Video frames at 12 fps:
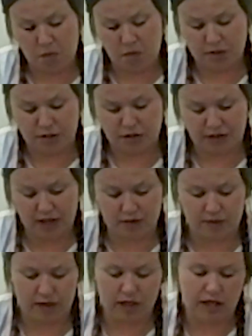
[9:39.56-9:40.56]
turn that
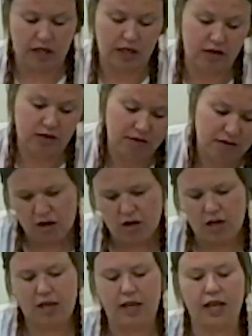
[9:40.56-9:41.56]
into an eye.
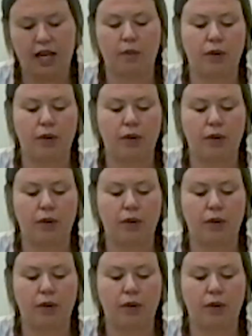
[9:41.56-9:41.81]
And again,